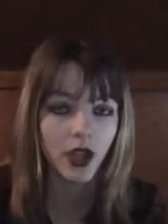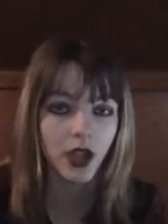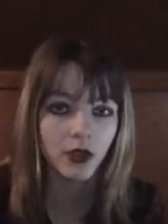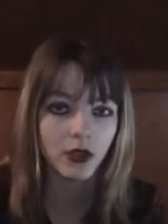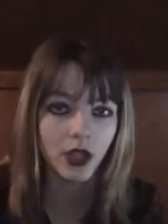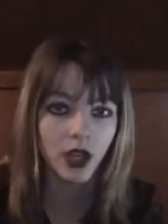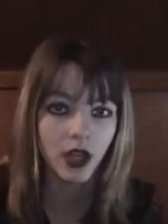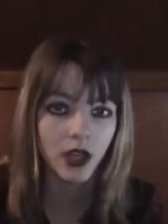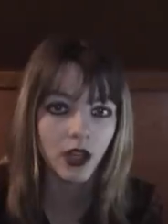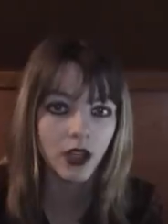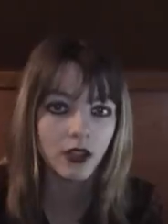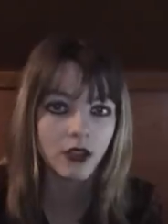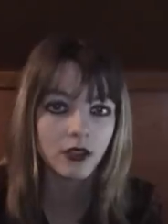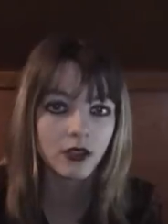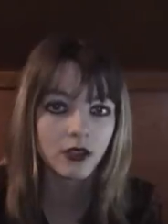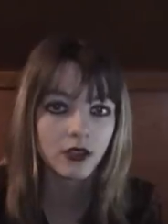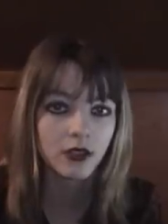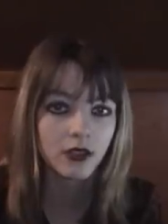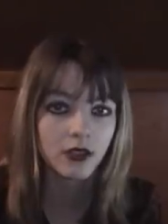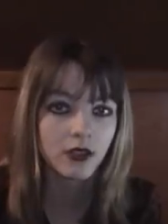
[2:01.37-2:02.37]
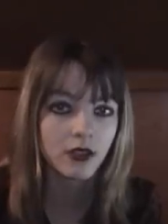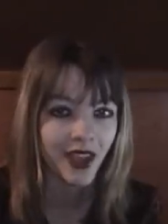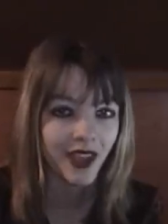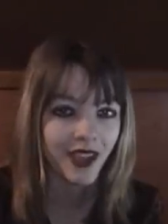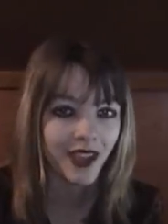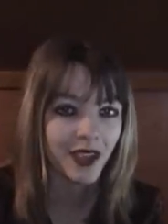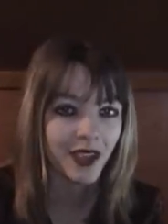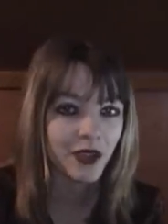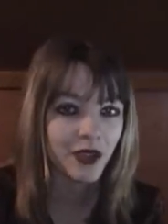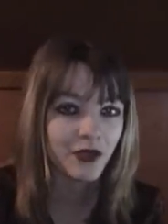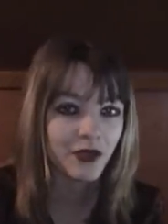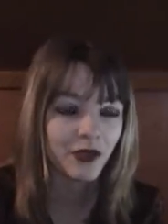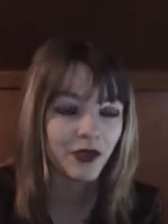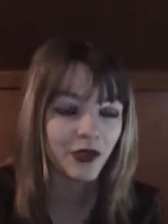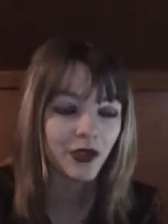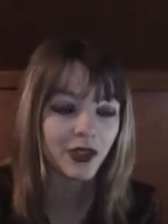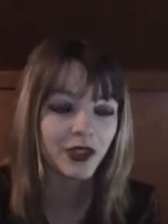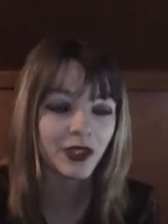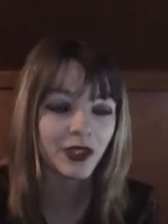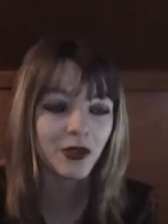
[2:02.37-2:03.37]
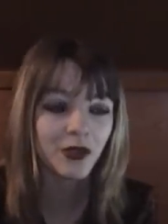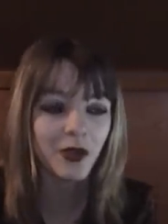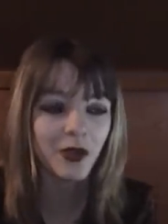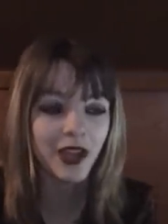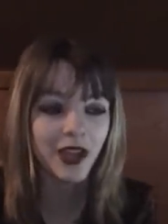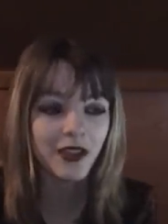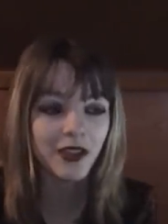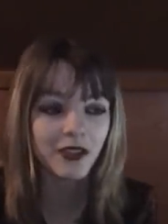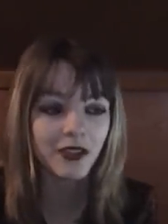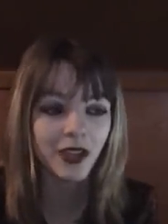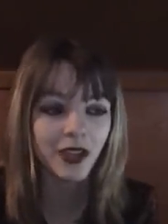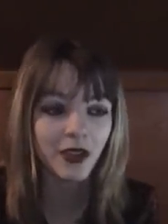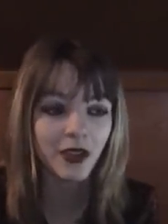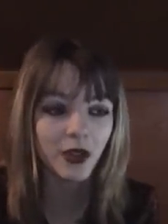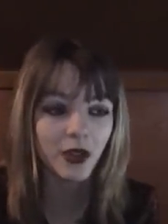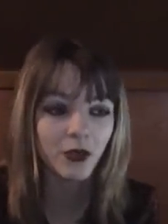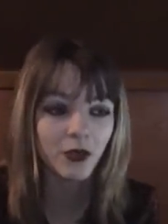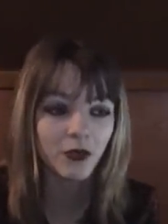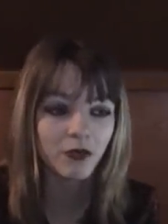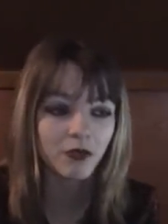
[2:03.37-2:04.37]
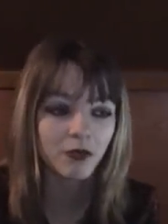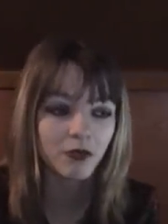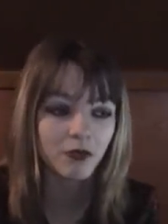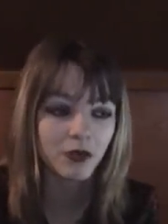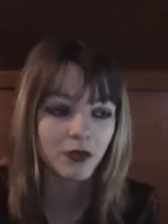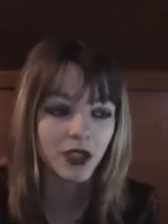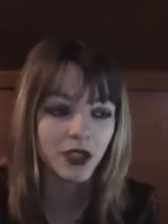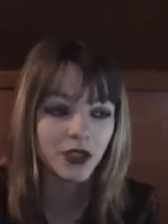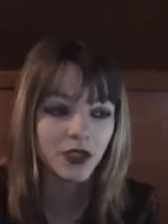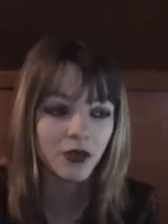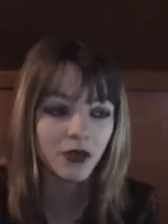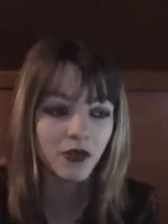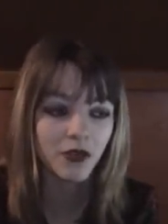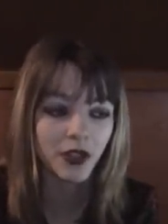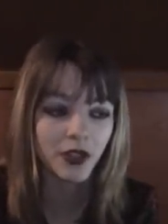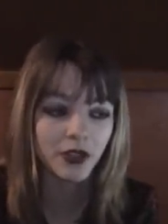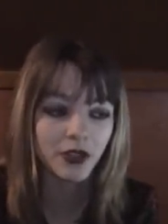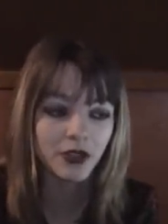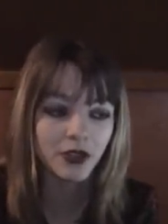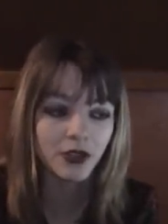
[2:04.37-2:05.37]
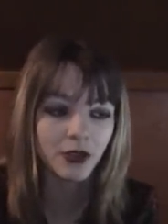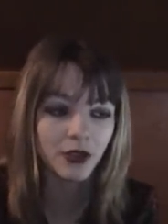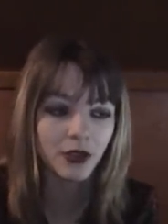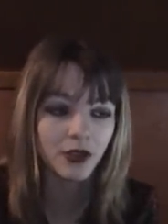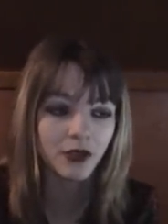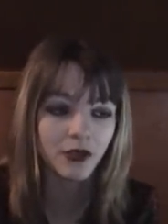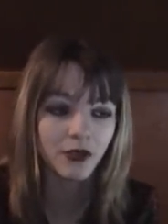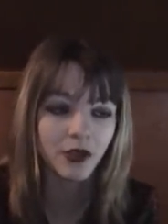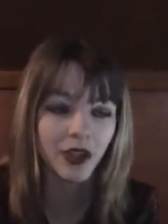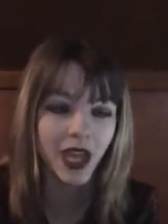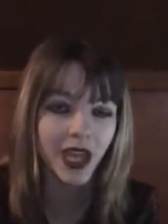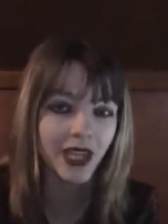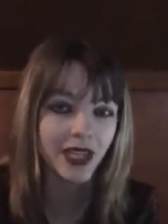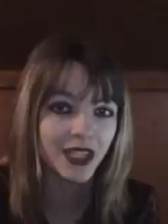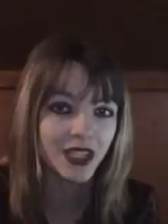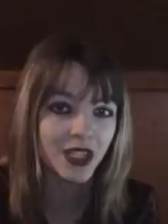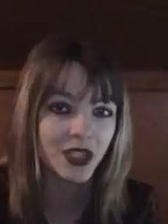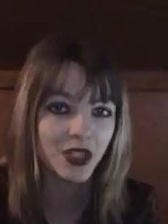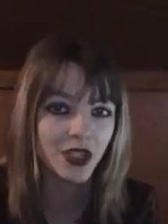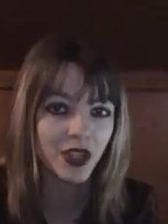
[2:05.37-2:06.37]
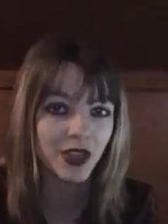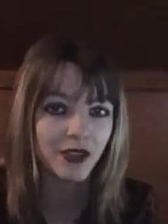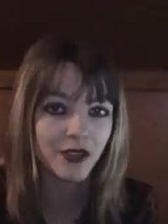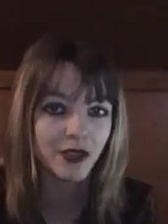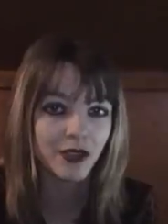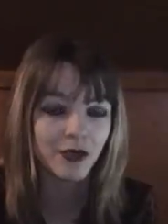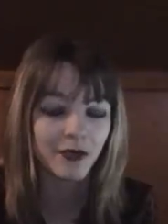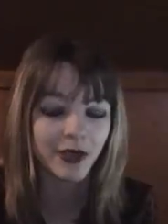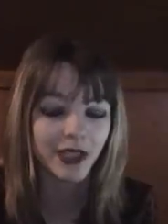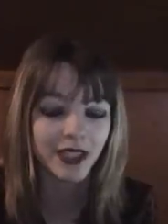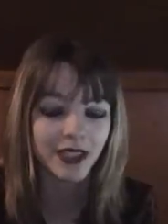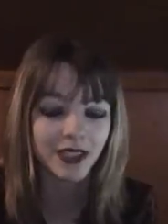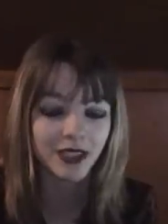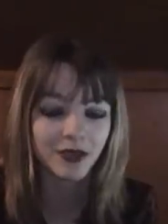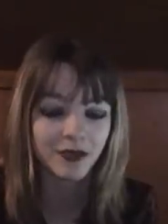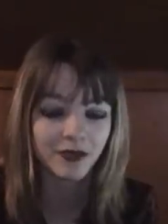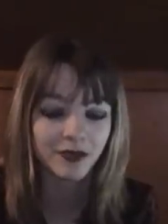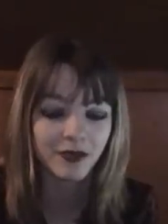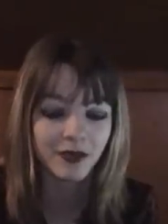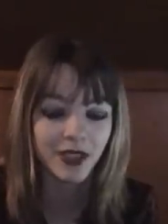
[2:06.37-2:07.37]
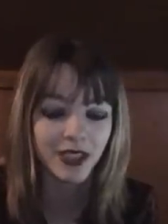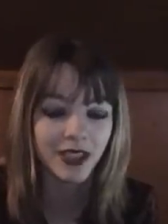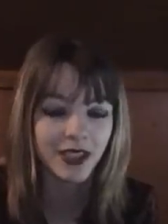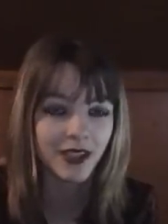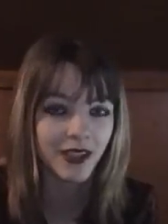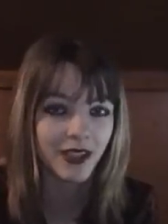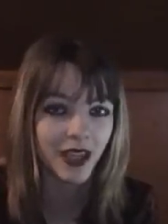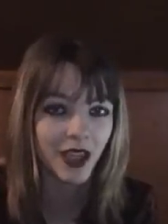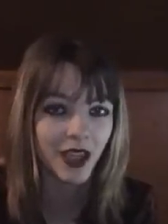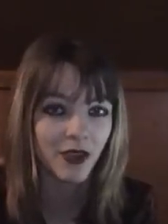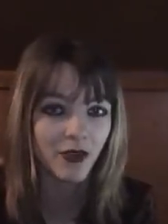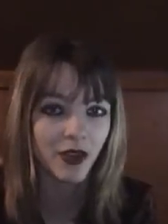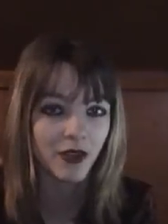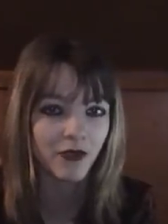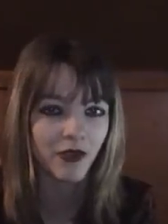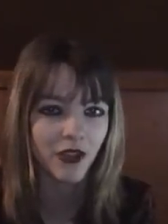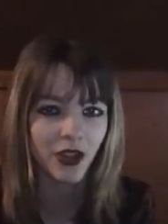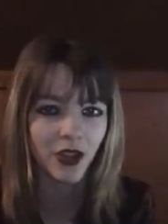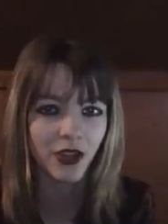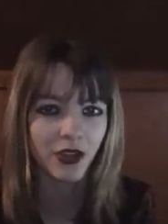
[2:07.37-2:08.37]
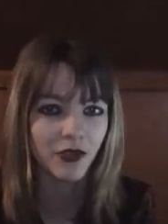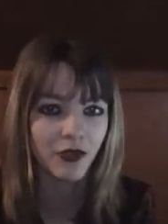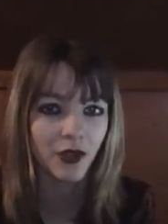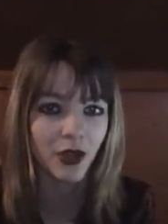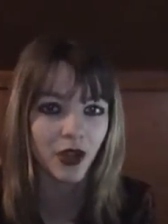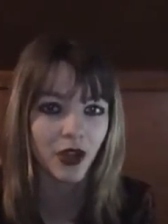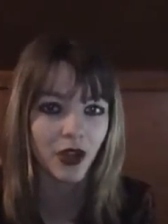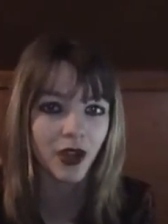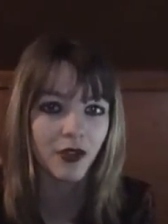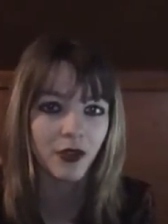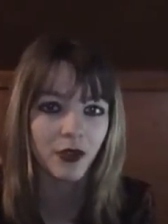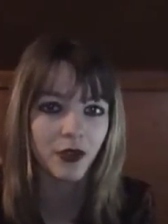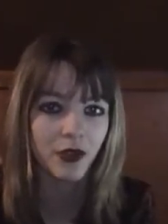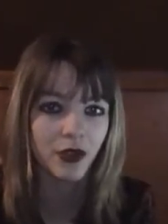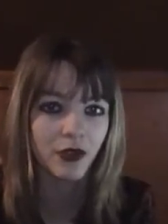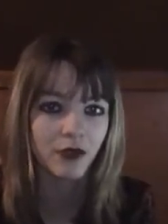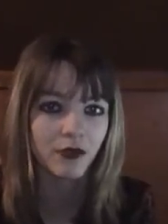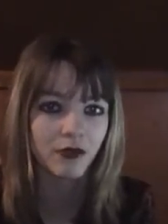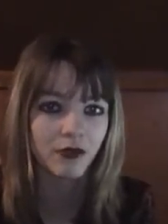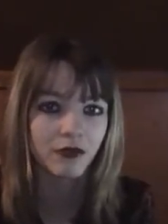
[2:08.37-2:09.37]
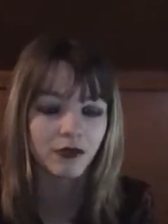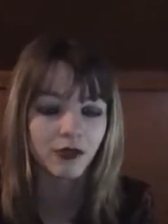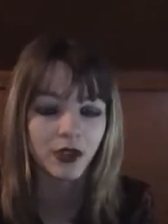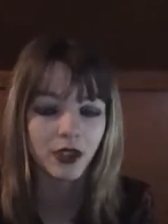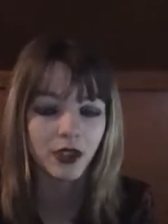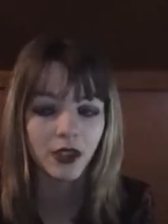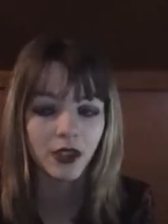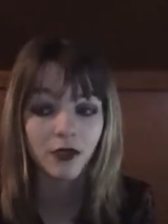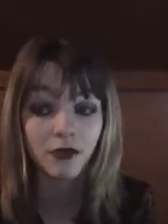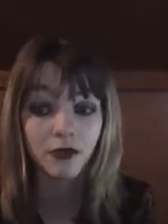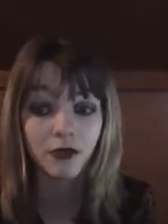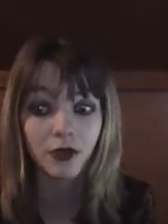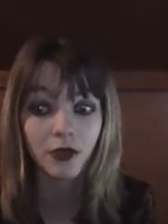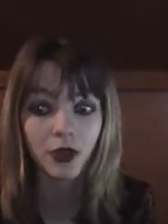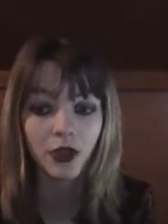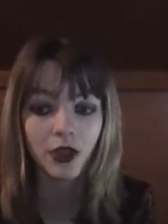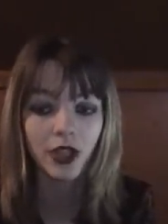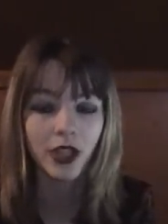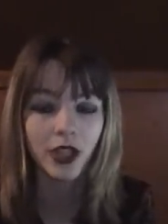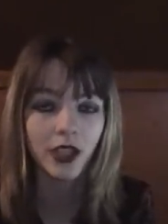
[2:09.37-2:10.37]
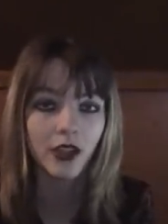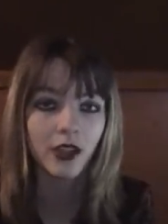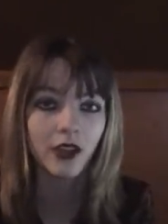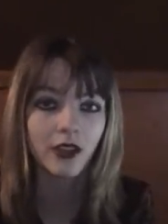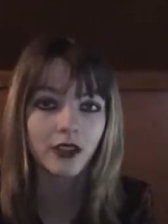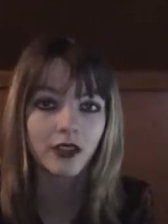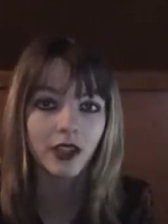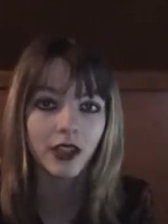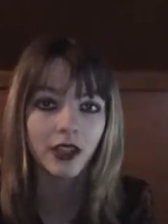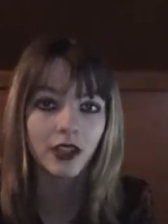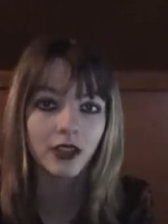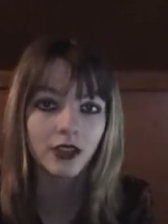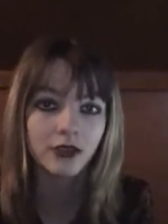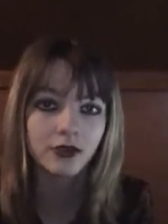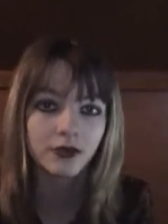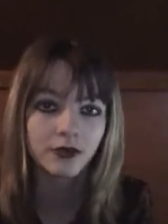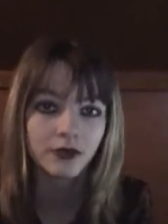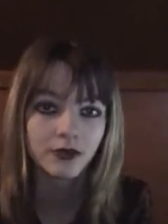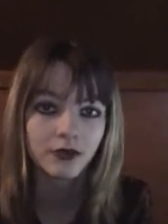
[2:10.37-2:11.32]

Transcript: around God. And for a little while there, the two of us sort of liked each other, but it didn't get very far other than flirting here and there.